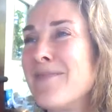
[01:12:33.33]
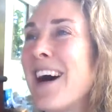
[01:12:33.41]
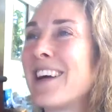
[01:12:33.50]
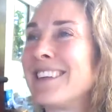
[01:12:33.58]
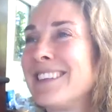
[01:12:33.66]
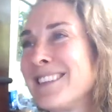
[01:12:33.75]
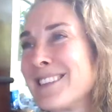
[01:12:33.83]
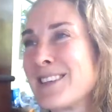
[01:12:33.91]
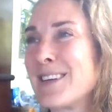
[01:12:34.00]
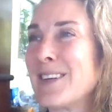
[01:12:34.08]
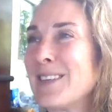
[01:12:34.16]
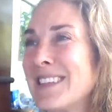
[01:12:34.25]
bottles
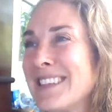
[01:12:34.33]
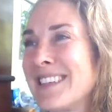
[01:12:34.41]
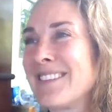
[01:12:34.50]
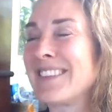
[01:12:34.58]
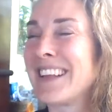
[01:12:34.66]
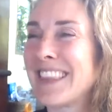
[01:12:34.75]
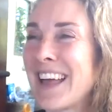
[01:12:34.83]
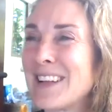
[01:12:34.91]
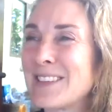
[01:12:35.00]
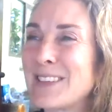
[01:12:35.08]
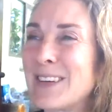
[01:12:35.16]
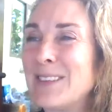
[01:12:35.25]
too, and stuff like that.
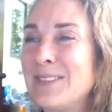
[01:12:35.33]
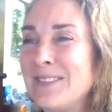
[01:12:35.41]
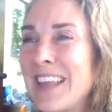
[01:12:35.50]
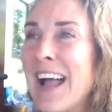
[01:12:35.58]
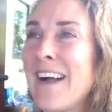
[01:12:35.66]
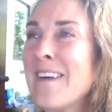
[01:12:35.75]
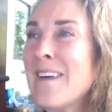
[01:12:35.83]
So yeah.